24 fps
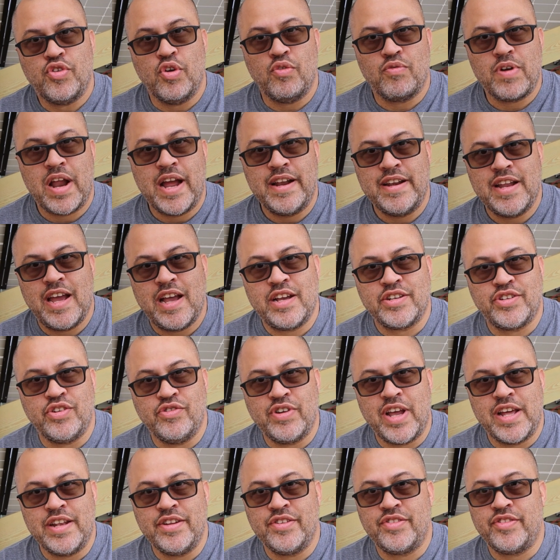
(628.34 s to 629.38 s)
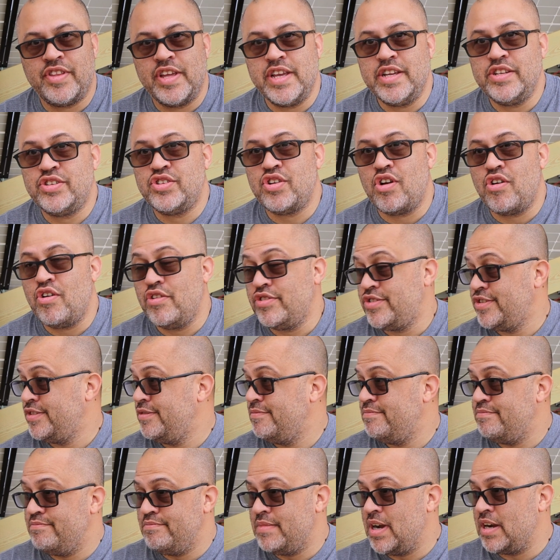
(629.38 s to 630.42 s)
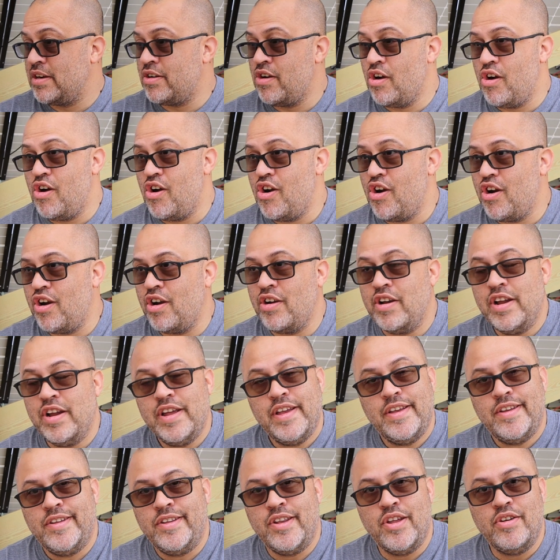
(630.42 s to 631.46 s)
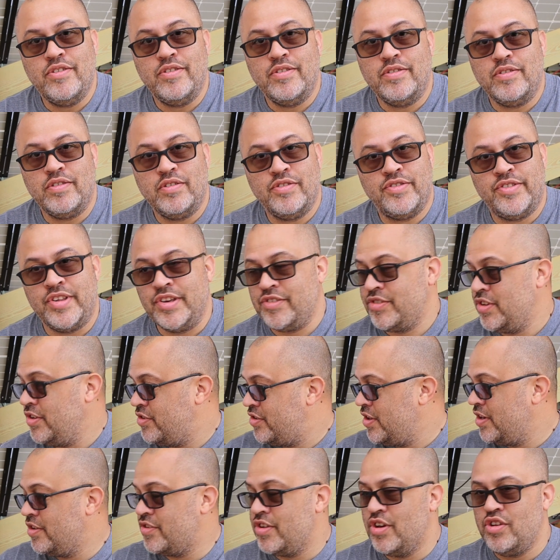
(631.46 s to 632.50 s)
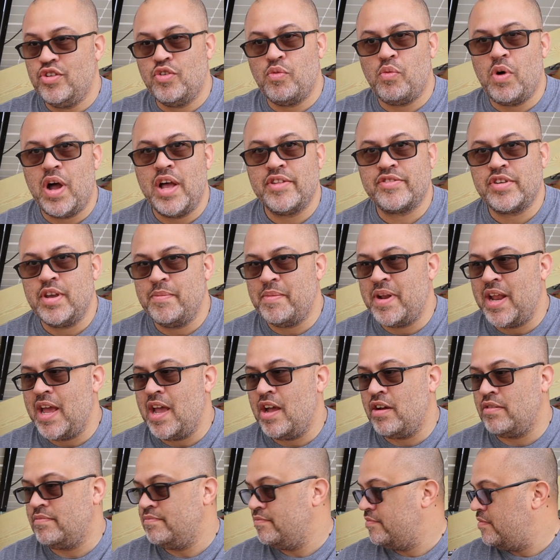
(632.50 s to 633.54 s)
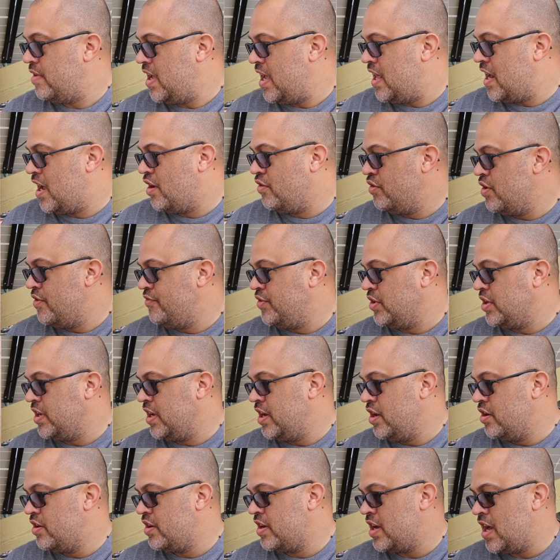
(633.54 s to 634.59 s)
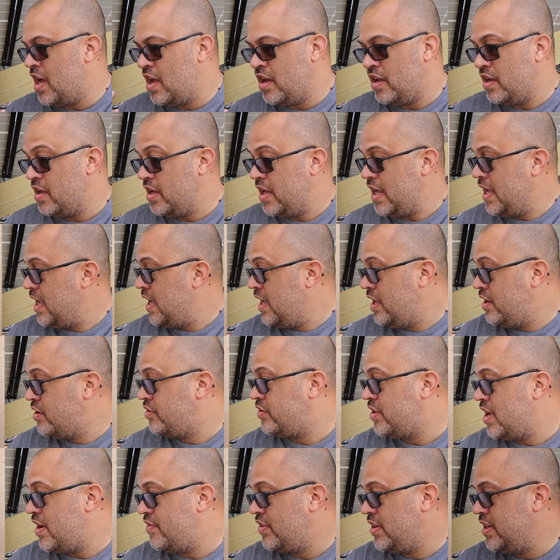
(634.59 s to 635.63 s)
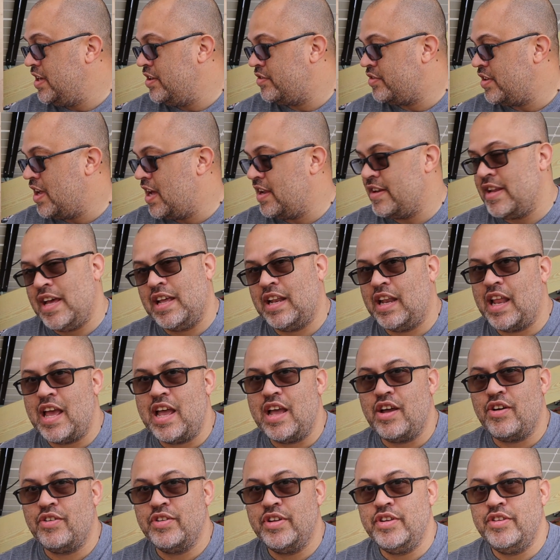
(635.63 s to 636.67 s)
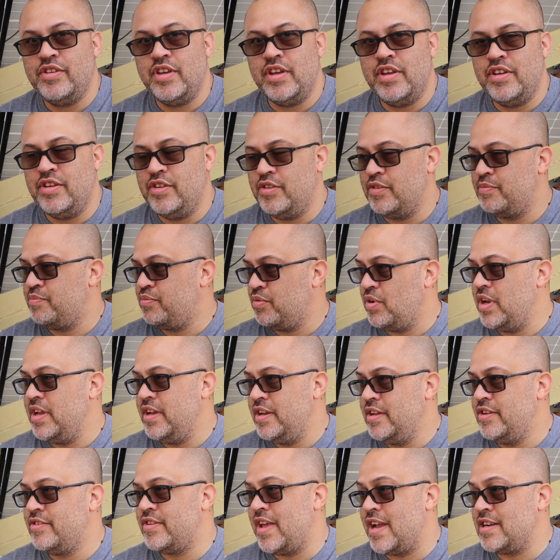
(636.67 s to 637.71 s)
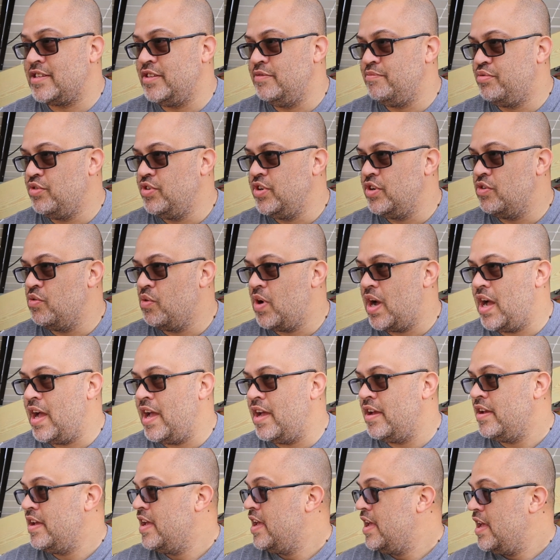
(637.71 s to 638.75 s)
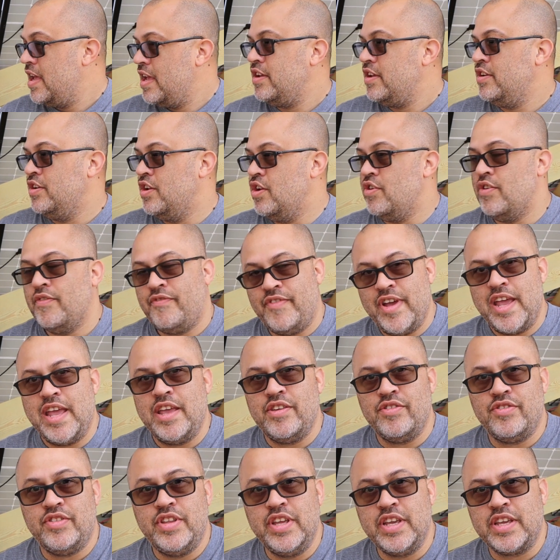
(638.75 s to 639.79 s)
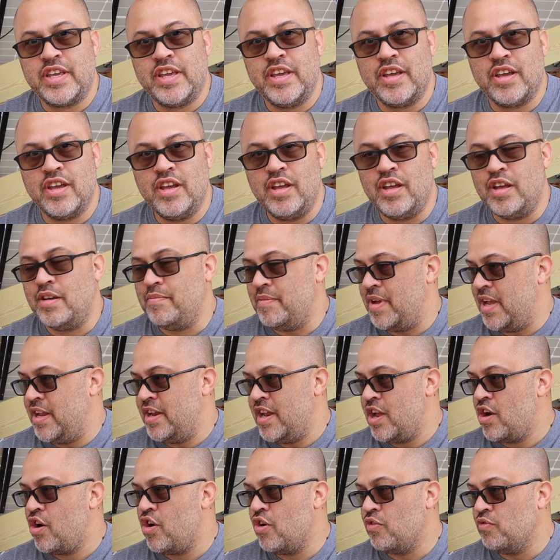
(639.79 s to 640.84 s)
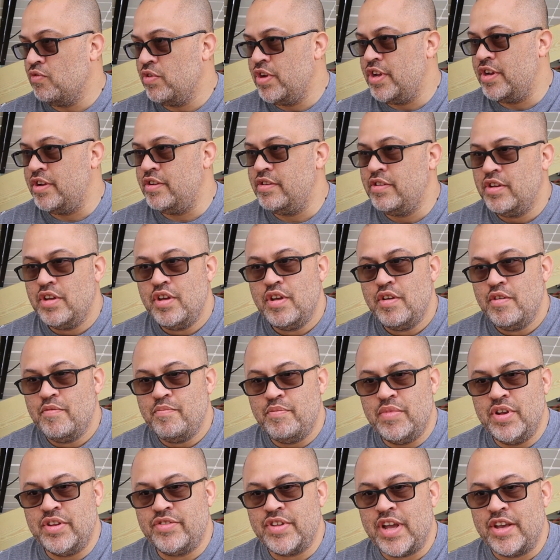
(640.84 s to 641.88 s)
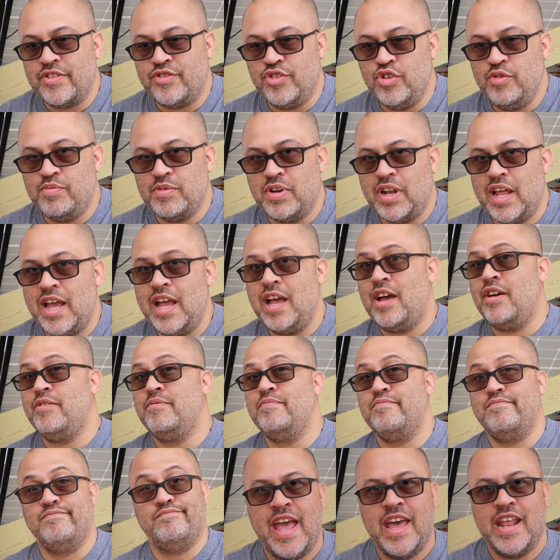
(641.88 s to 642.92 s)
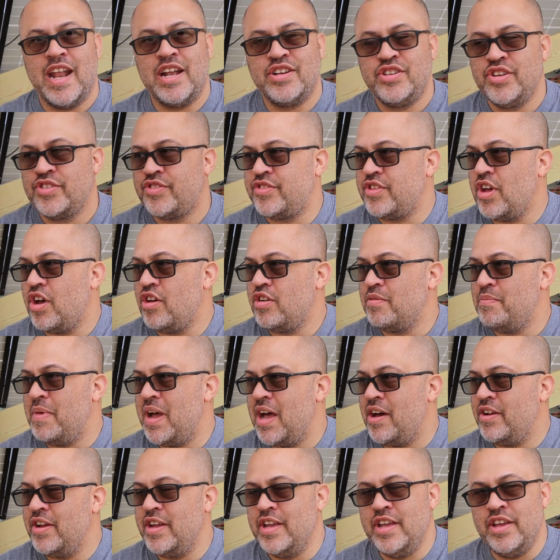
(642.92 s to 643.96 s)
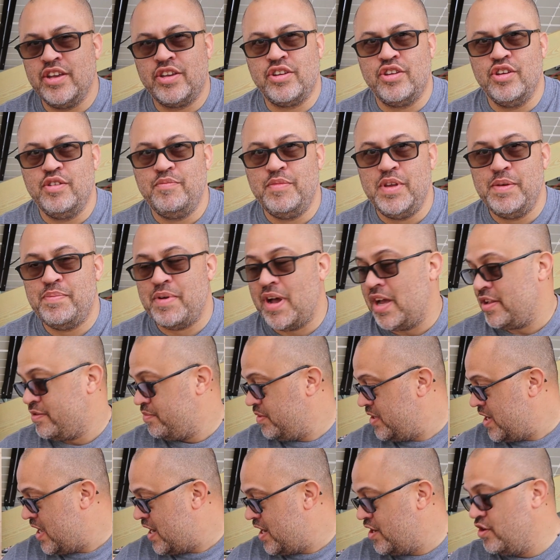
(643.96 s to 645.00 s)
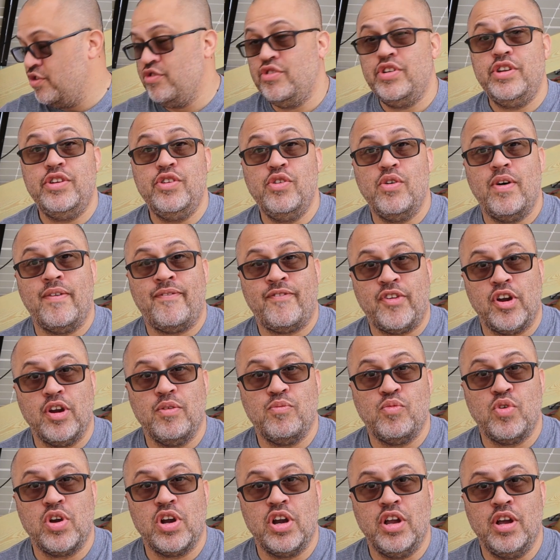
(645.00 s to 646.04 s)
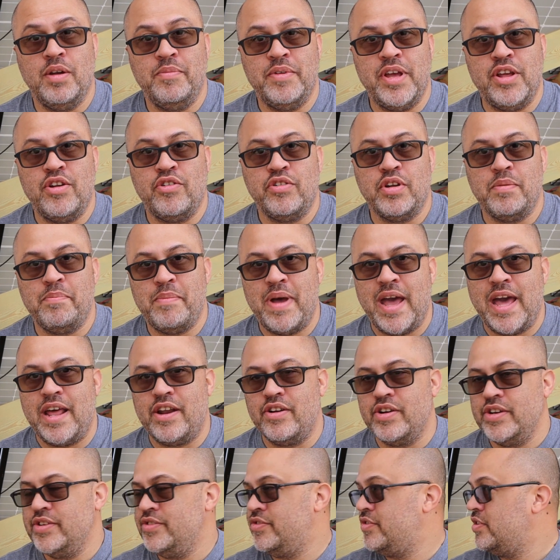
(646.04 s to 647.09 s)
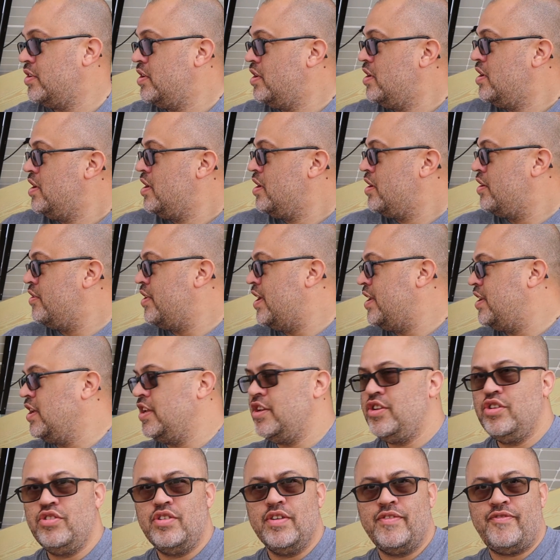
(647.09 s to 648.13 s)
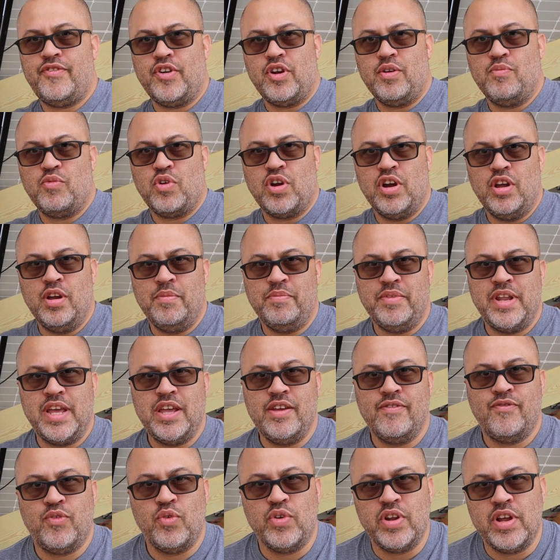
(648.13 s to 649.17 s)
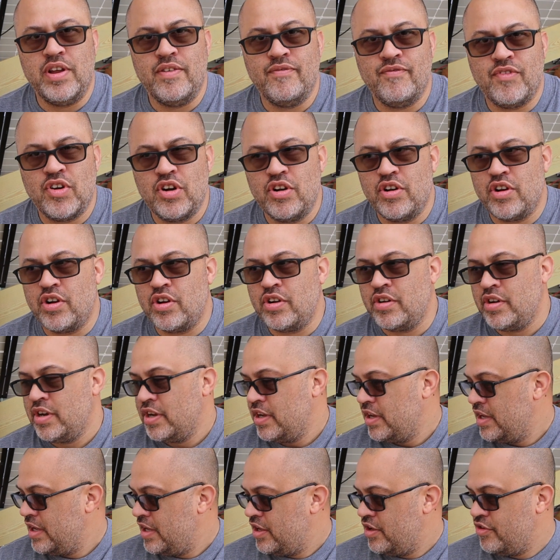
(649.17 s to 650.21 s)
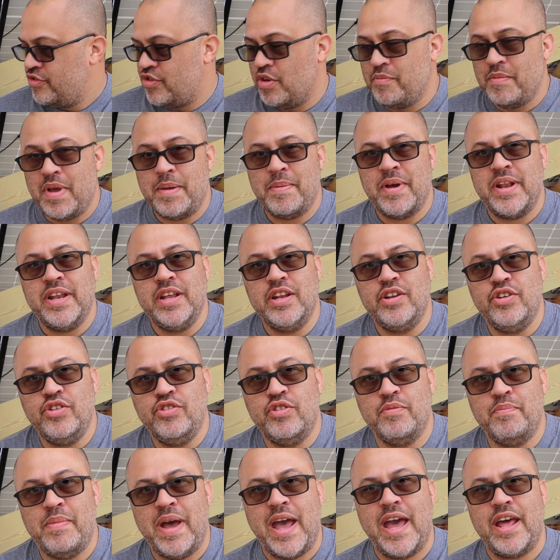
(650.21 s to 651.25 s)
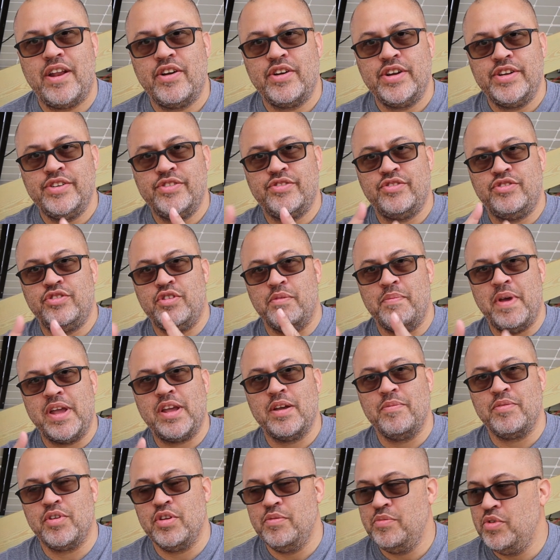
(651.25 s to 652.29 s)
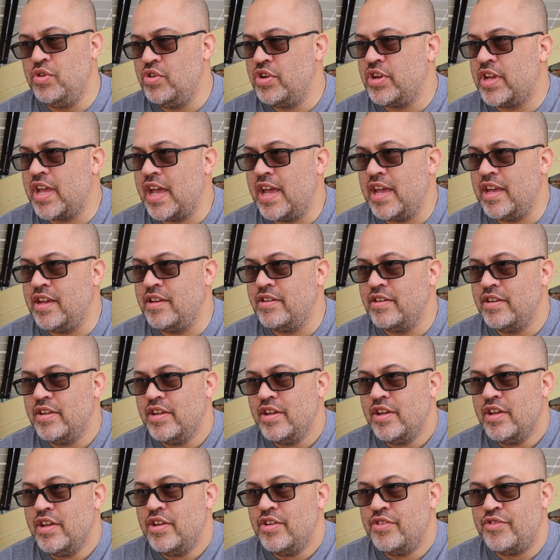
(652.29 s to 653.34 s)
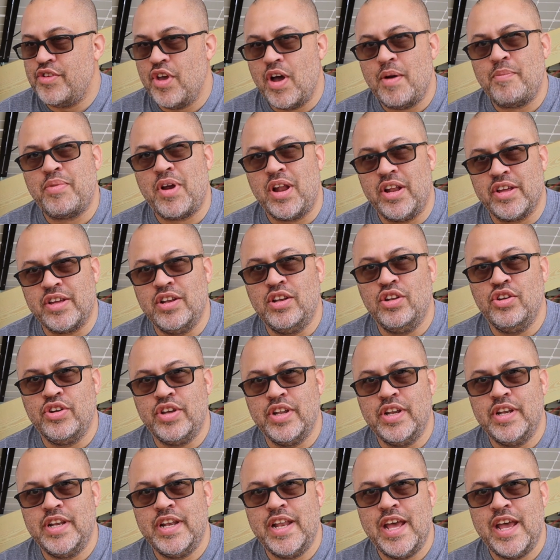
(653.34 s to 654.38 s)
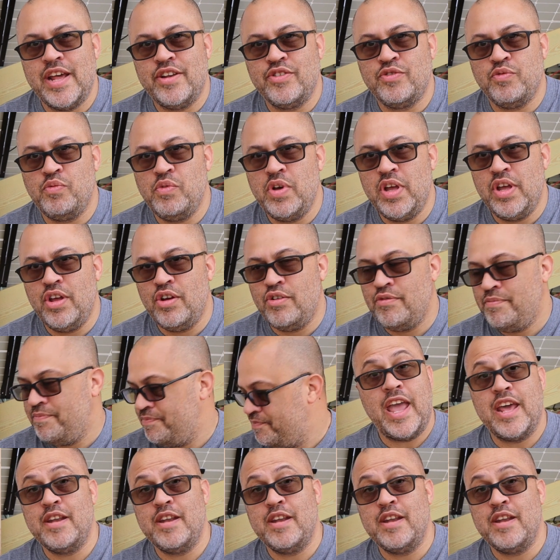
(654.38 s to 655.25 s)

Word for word: So right now I still got this thing charging my car, you know, 6,600 watts coming out, and I don't know if you can hear it or not. It is definitely, it's not that loud. It is, it is actually pretty quiet. You know, the fans did kick up and they are running, but it's not super loud. And I just thought about it. It could be possibly that I knew to do a firmware update on the batteries because I did do the firmware update for the inverter. So maybe I need to do the batteries to make them communicate. So I'm probably gonna look into that as well.